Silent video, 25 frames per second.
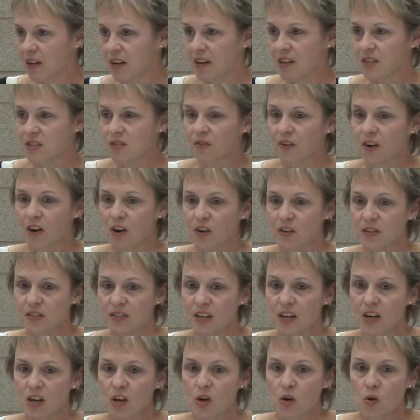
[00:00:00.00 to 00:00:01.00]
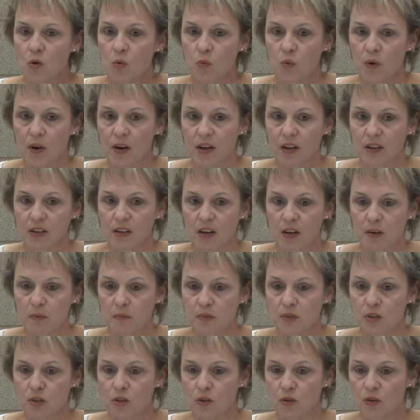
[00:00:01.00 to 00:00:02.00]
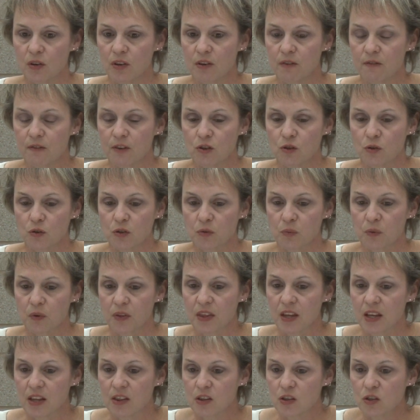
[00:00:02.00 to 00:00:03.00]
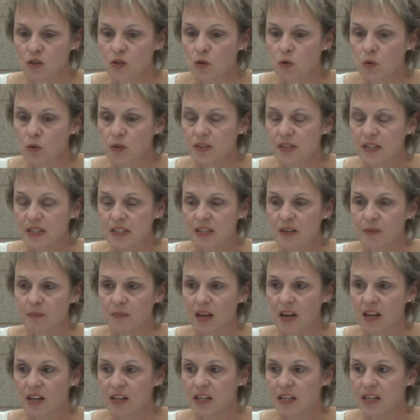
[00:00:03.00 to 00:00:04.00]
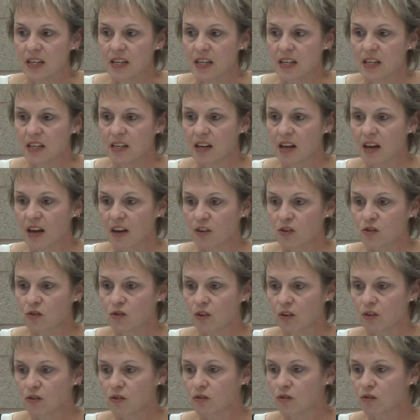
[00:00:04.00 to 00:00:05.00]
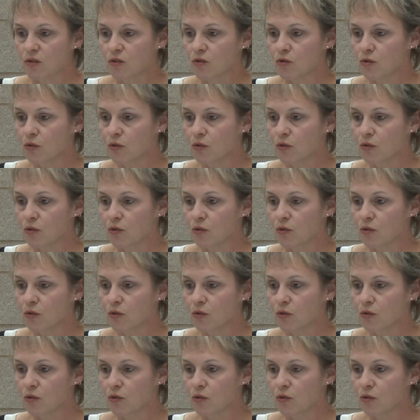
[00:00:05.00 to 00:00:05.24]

And as far as when it comes to individuals within the school system that need extra